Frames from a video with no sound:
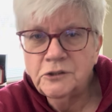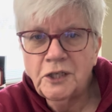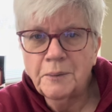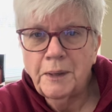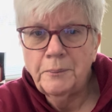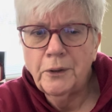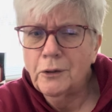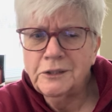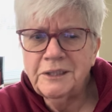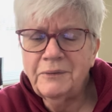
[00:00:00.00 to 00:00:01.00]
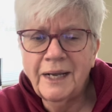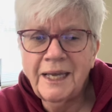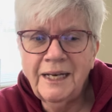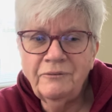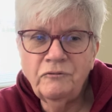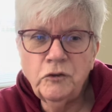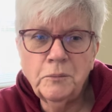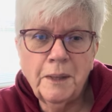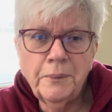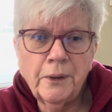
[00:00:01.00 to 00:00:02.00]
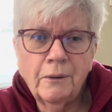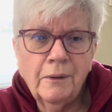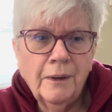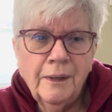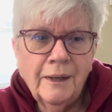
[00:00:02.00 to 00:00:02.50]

check my bill. Because even I can't even view my bill.